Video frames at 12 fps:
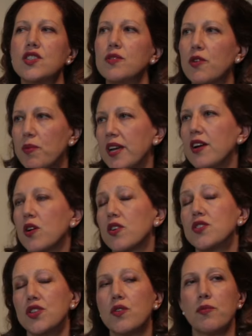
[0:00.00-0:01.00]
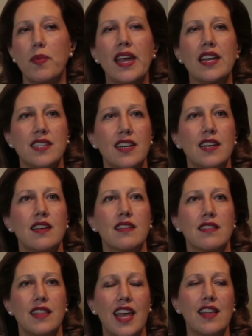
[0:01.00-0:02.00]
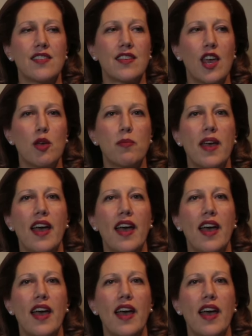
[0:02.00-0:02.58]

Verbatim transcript: to, to painting landscape.